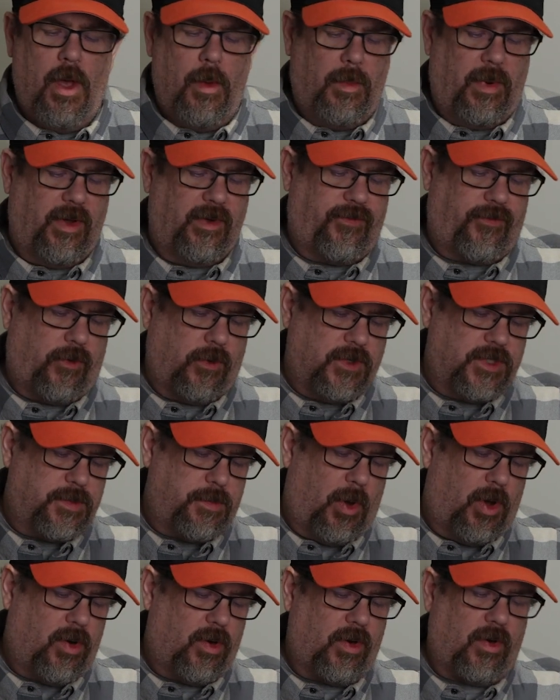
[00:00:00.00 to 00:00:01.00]
But for
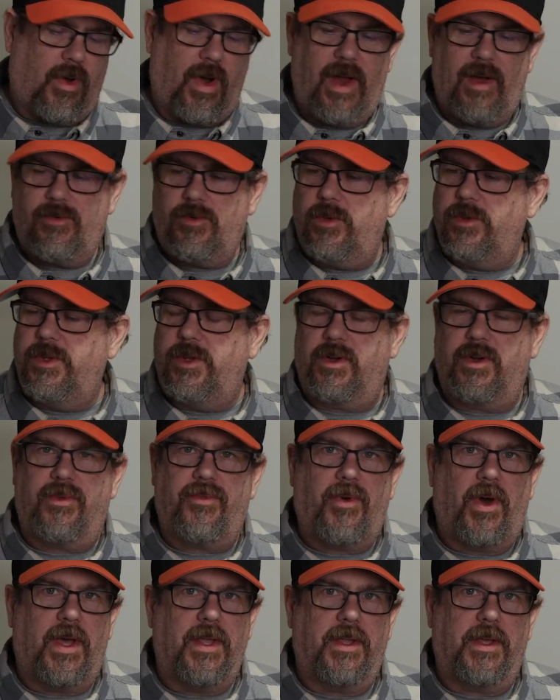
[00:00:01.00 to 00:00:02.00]
smaller gravel that you're going
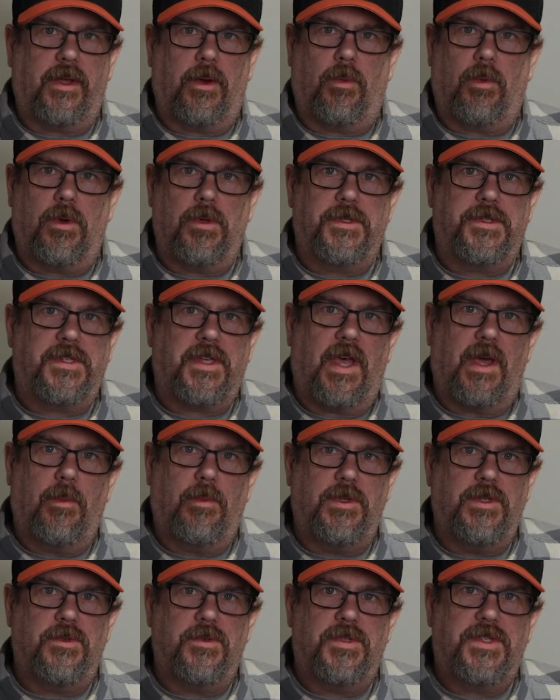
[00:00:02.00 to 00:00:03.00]
to find like at a roadside
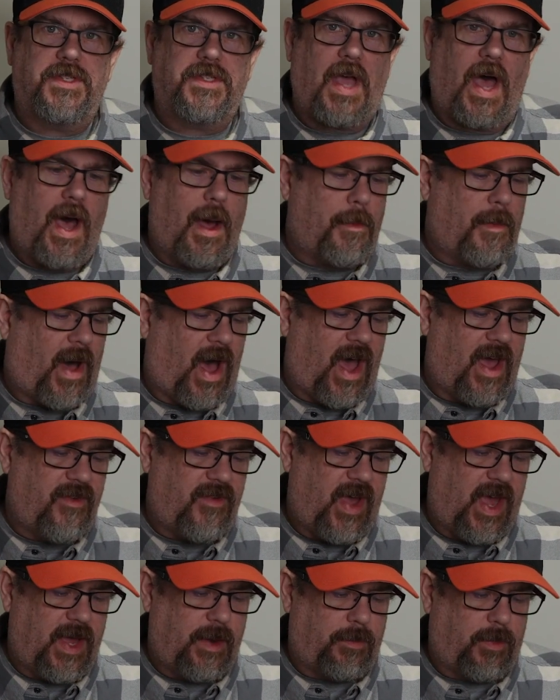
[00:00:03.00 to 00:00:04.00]
when you stop,
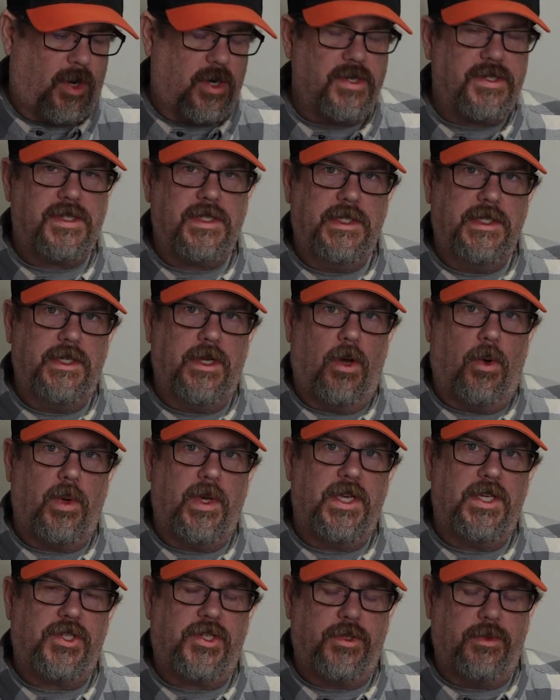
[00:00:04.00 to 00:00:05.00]
I've had personally no
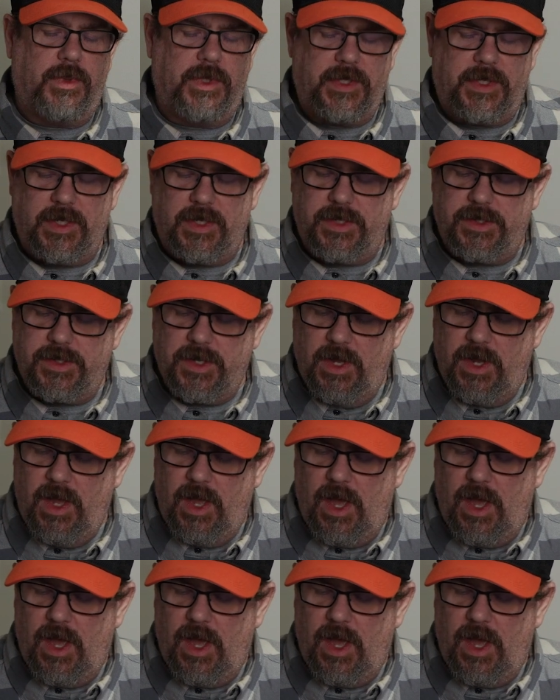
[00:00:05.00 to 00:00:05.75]
issue with these.